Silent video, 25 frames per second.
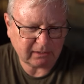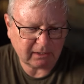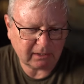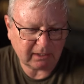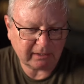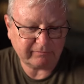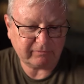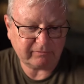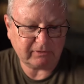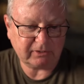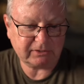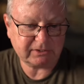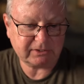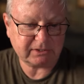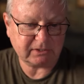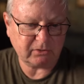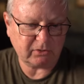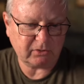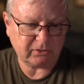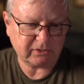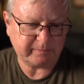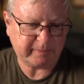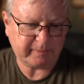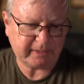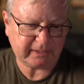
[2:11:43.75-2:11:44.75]
I've just
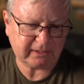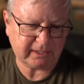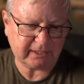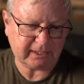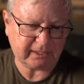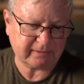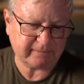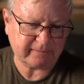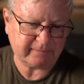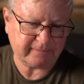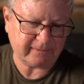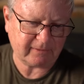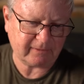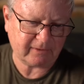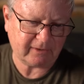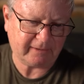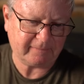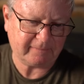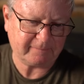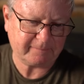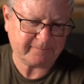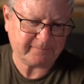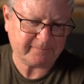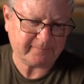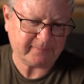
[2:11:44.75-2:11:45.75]
learned about that.
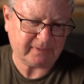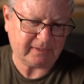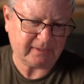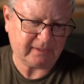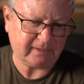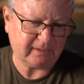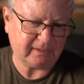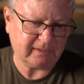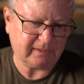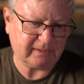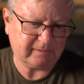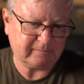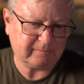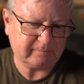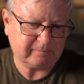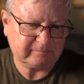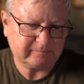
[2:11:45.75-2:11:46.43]
Okay. Um,